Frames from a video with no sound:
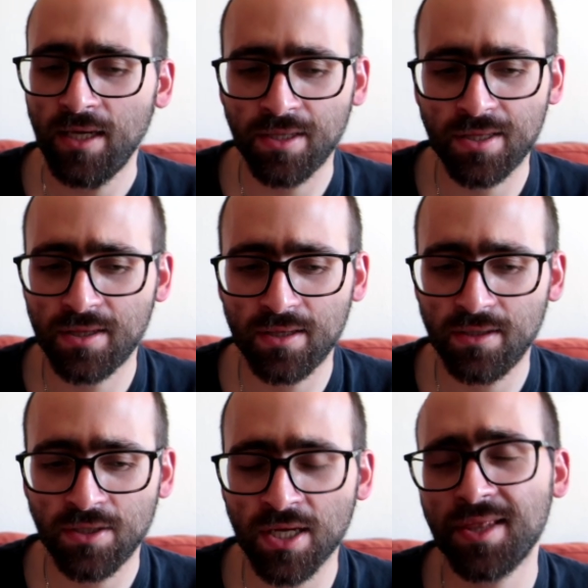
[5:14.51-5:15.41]
It's
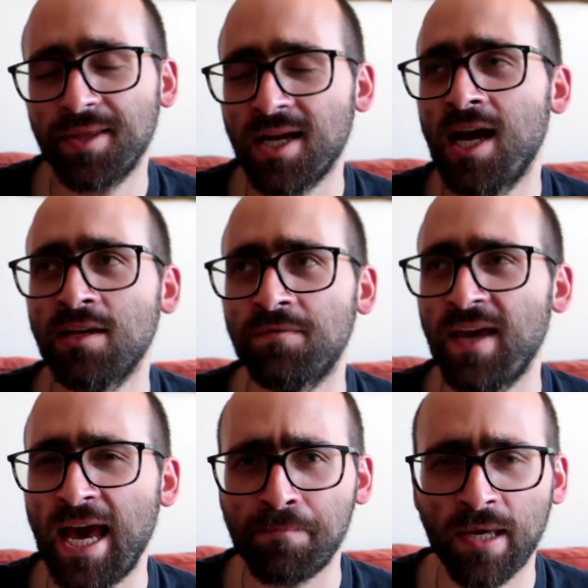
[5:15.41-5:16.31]
just the kind
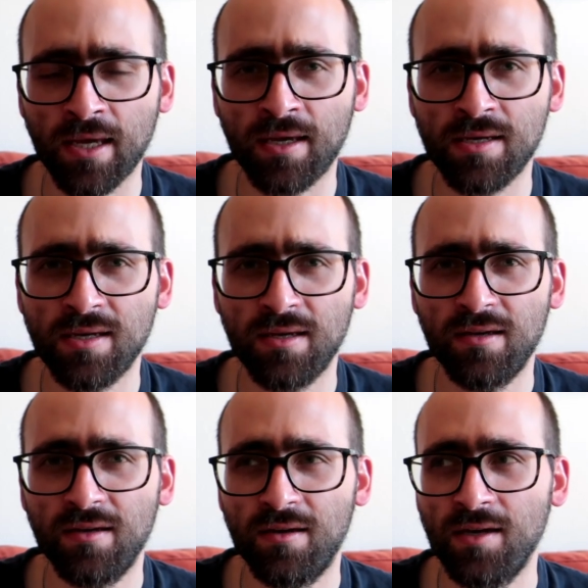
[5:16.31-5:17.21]
of epic
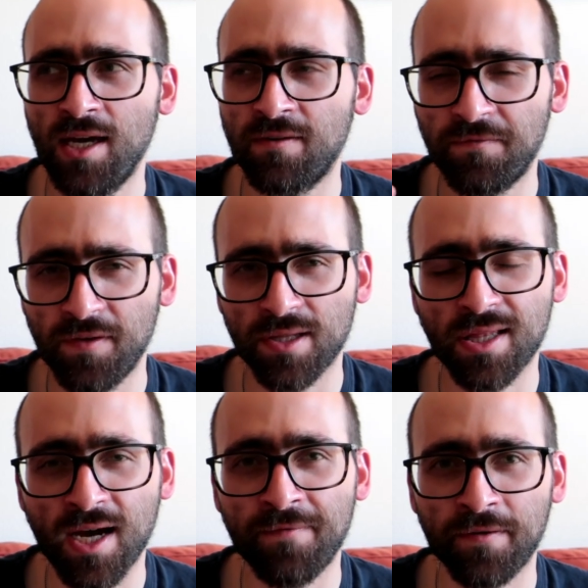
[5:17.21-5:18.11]
and
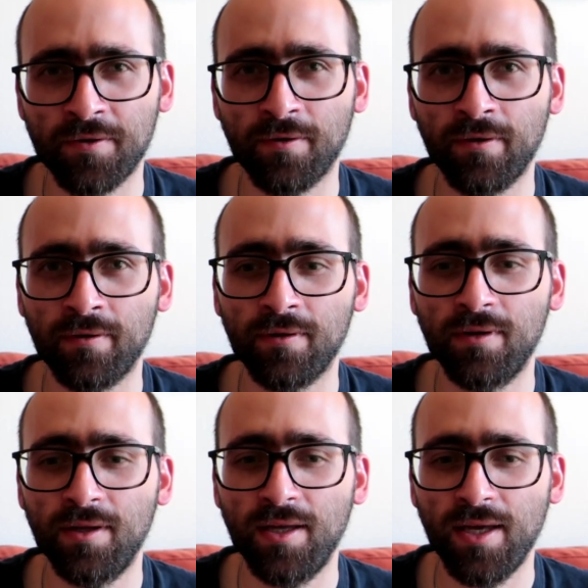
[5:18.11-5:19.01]
philosophical
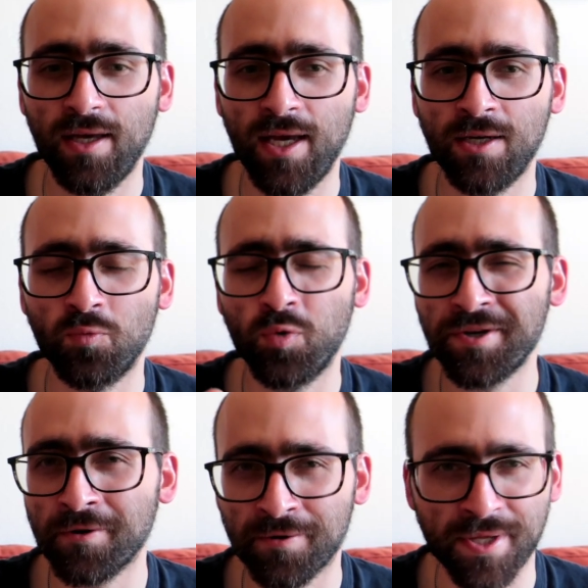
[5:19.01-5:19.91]
and
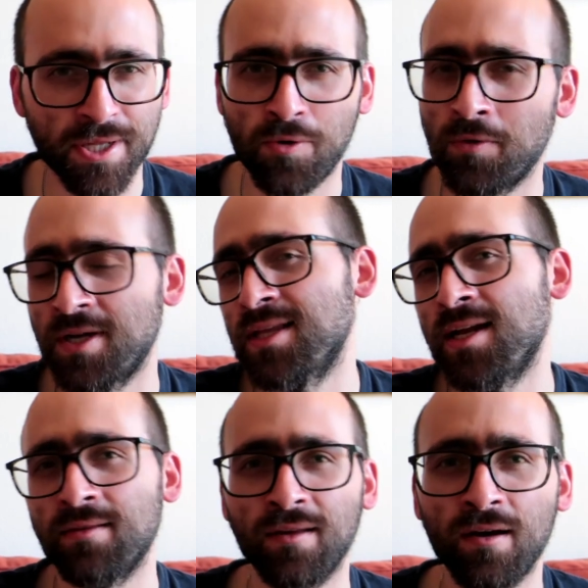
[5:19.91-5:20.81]
weird story that
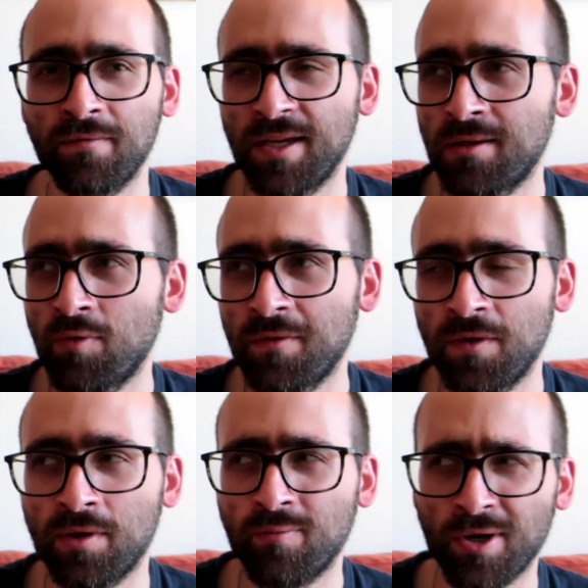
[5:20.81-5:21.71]
I love. It's one of
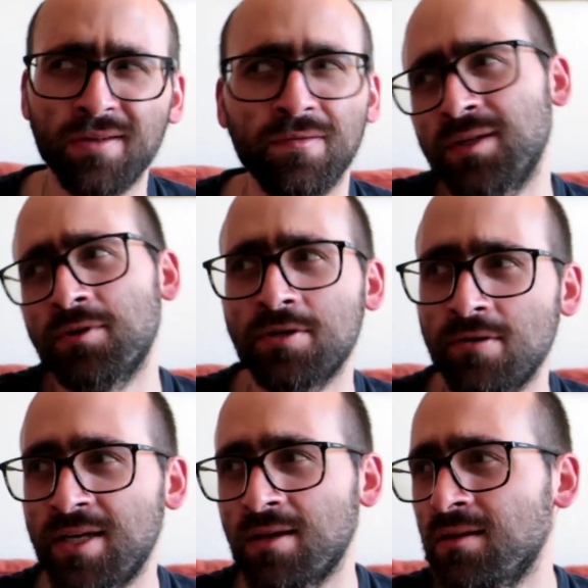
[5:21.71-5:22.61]
those works of
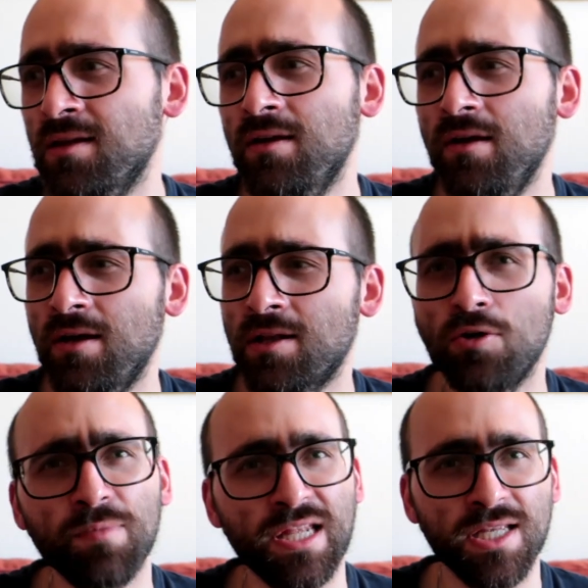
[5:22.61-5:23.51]
literature that is
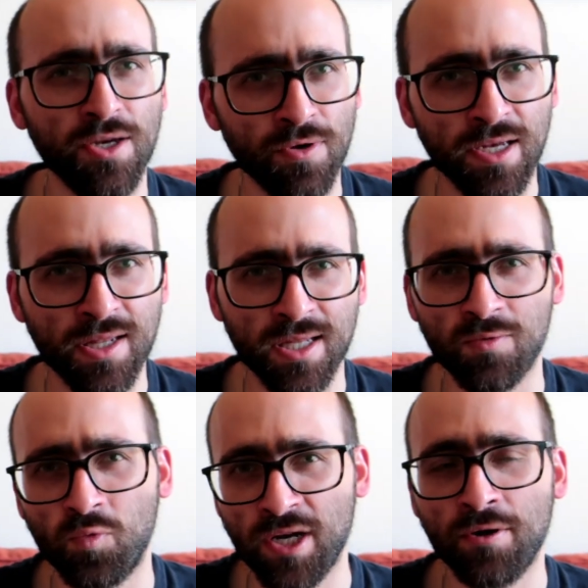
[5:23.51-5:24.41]
so mysterious
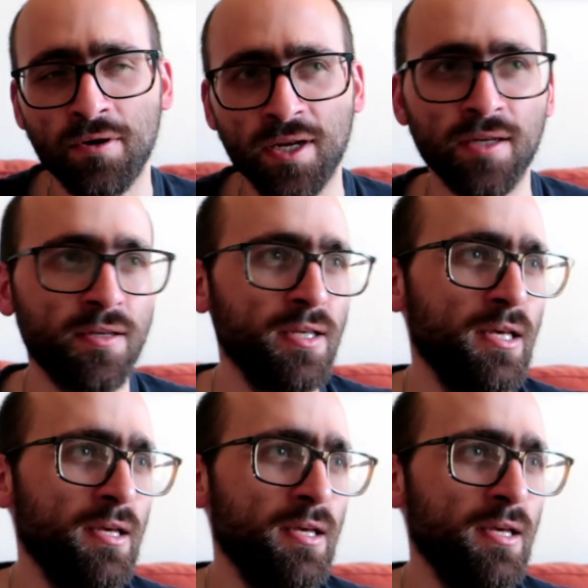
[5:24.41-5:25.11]
and weird and